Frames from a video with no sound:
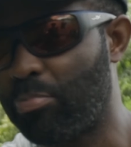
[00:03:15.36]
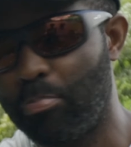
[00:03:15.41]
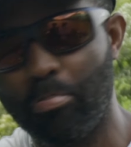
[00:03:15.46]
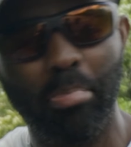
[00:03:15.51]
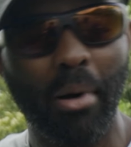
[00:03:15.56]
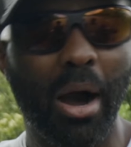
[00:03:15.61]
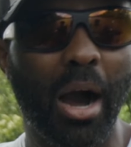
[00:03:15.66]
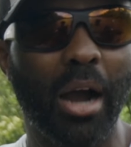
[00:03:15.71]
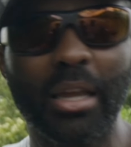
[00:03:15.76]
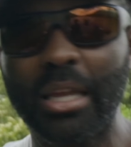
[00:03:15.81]

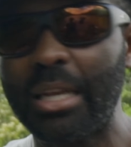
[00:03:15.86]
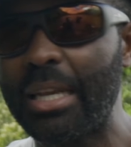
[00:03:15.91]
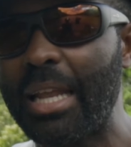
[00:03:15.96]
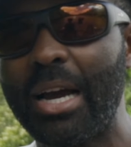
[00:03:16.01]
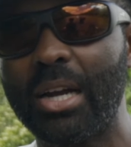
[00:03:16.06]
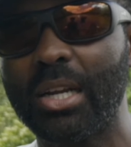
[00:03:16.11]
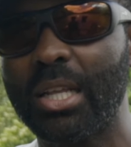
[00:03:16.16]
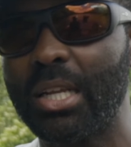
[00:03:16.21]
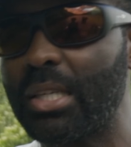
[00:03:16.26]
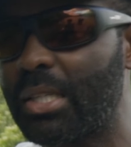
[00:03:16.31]
bog it
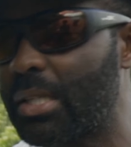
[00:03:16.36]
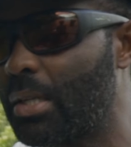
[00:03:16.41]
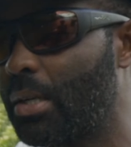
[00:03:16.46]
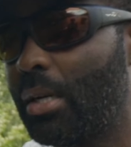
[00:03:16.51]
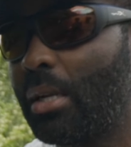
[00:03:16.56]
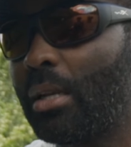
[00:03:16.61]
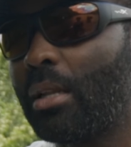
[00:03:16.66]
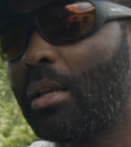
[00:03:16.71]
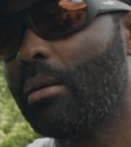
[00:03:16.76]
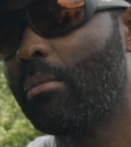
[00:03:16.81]
down into
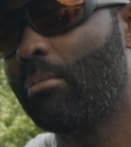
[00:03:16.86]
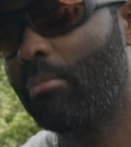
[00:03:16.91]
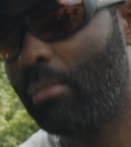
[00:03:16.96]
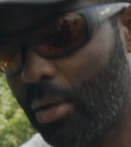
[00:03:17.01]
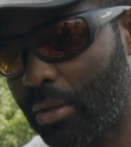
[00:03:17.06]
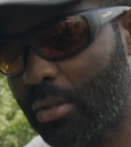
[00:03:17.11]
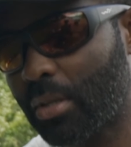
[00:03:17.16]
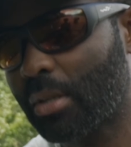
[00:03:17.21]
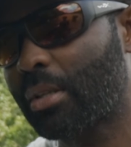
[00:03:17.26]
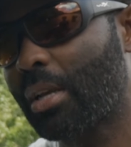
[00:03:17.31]
it,
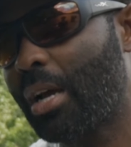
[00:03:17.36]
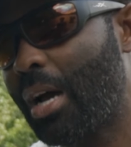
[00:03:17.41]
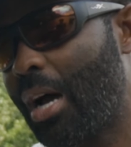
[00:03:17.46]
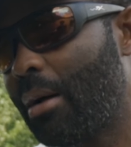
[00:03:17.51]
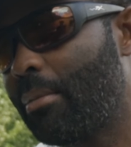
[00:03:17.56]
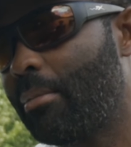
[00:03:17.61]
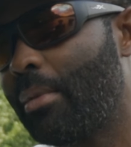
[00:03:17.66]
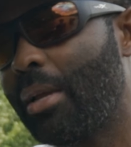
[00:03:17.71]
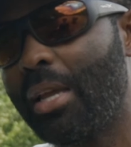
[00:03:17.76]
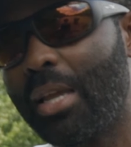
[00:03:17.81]
most of the
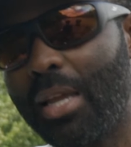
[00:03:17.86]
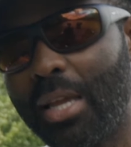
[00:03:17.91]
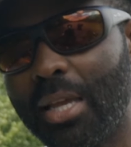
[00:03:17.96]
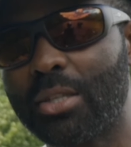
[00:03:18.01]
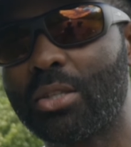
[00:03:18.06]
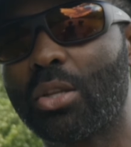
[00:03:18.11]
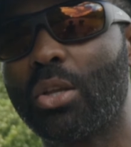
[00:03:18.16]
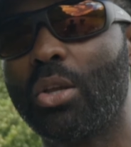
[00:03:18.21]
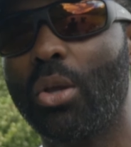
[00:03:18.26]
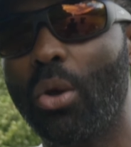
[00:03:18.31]
time
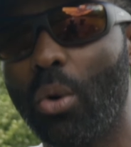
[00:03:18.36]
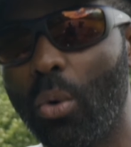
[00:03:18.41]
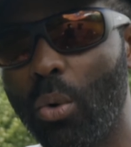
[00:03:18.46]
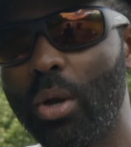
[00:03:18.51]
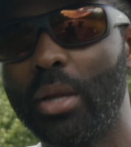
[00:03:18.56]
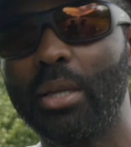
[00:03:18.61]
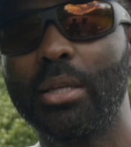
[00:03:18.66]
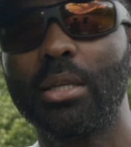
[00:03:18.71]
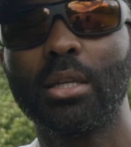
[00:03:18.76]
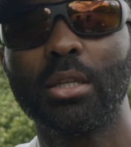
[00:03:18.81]
it's
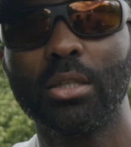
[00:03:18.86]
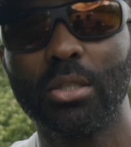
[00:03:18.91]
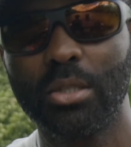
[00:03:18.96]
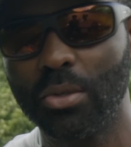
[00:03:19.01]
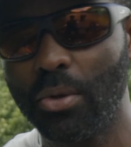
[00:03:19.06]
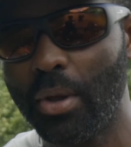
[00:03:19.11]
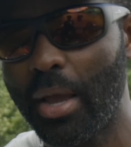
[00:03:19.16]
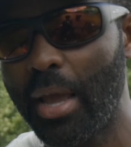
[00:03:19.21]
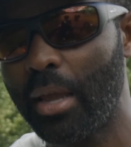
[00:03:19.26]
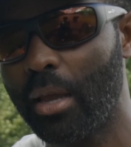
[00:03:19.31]
going
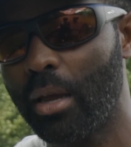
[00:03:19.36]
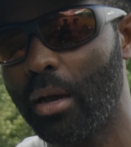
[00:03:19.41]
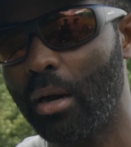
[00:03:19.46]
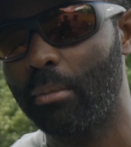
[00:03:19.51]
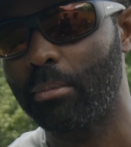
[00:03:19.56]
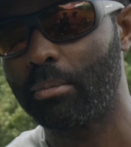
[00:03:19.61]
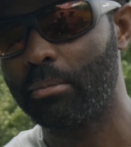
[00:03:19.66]
to hang up.